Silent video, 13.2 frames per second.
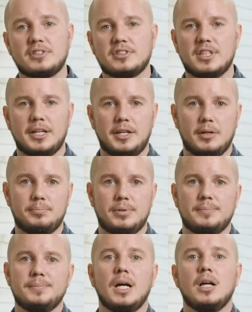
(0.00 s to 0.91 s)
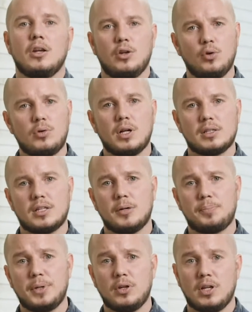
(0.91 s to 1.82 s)
setup,
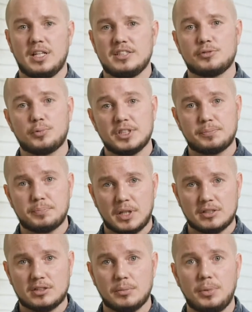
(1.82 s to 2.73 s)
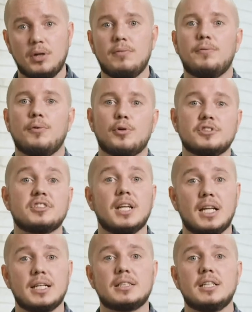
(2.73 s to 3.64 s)
LocalTapiola is responsible for
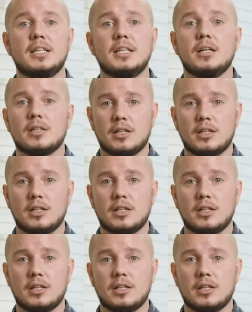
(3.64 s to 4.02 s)
selecting